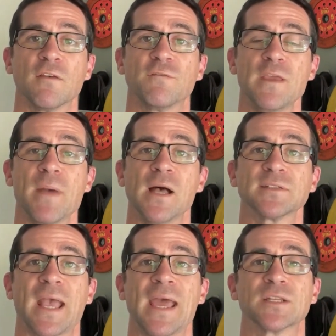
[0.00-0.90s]

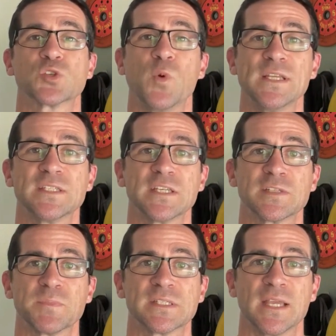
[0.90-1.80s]
females had a
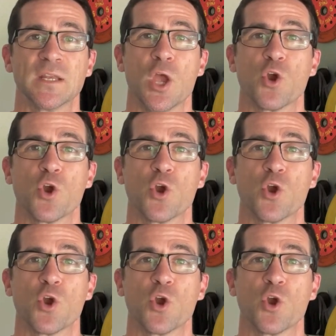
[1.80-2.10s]
26%